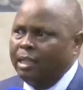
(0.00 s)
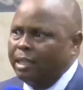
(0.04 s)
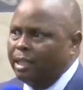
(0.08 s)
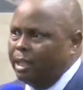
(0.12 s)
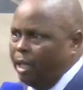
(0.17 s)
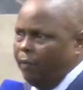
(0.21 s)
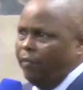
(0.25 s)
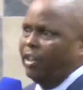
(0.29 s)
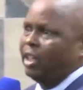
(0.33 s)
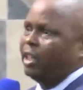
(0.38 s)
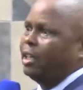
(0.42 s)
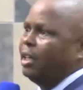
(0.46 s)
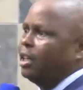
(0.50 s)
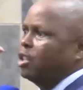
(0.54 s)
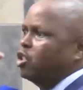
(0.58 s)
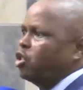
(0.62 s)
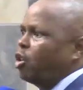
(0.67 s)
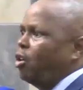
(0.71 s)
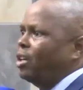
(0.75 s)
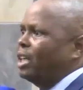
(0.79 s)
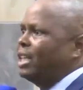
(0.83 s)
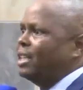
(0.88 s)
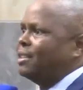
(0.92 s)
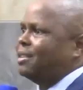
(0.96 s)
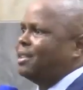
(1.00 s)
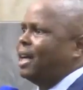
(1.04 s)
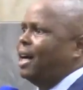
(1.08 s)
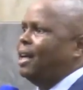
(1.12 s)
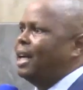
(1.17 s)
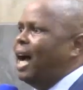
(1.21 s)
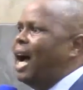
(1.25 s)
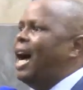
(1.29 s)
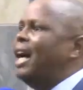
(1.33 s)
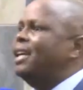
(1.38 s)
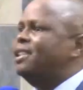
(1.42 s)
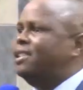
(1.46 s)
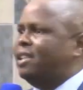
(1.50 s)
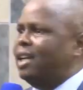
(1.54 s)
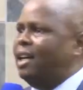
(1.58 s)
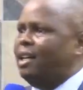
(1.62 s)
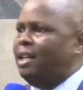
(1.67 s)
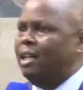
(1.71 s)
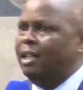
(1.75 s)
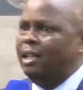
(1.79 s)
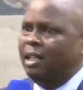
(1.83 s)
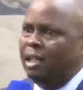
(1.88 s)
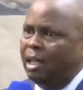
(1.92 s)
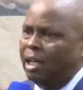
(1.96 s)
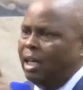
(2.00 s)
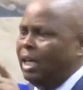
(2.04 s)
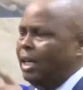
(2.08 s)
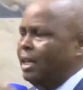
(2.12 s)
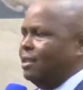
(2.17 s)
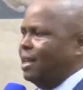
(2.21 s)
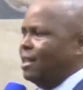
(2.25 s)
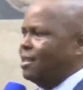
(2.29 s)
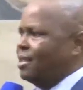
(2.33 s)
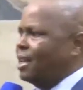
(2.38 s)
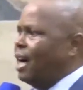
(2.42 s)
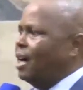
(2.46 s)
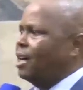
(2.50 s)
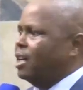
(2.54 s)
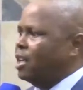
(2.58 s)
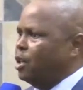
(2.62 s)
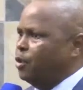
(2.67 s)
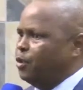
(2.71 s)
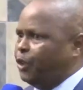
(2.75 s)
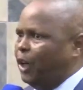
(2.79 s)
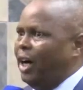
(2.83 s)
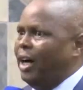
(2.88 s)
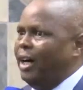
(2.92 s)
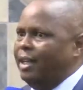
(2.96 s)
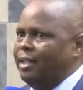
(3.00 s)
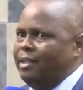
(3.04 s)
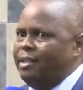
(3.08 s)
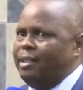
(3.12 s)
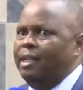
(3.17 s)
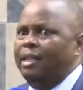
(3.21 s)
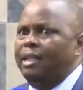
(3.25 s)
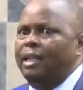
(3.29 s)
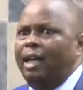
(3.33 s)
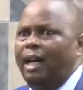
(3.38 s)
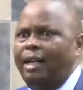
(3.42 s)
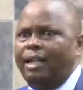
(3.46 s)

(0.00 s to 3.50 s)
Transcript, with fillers: giving his only son Isaac as a sacrifice.